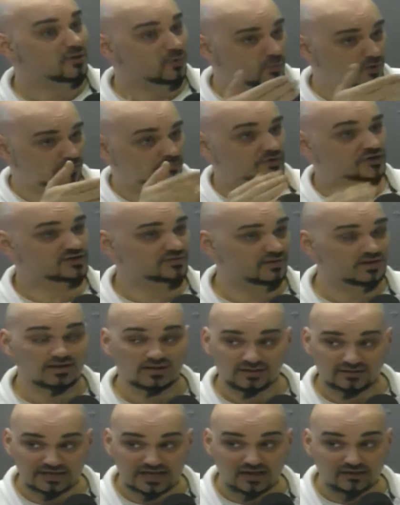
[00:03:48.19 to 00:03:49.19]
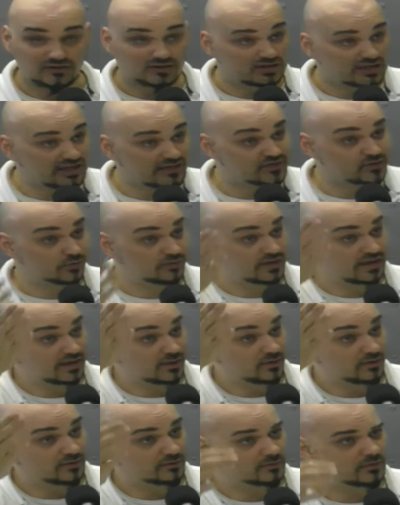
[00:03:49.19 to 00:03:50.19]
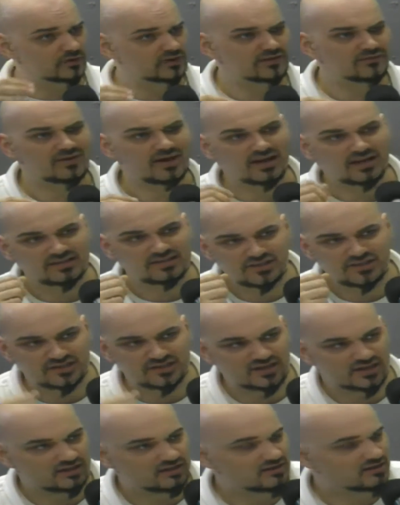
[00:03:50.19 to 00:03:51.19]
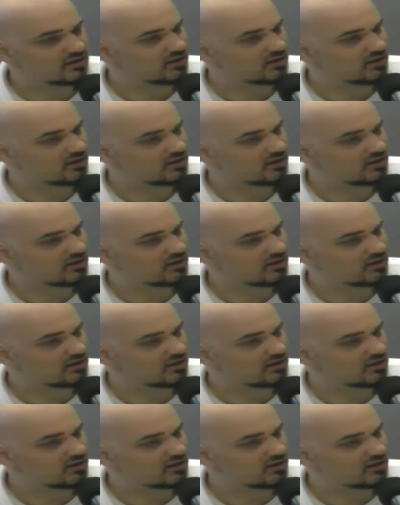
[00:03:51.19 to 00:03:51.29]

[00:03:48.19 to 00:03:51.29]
Okay. One person. Now the Leafs, when they go on the road, they've got a, just an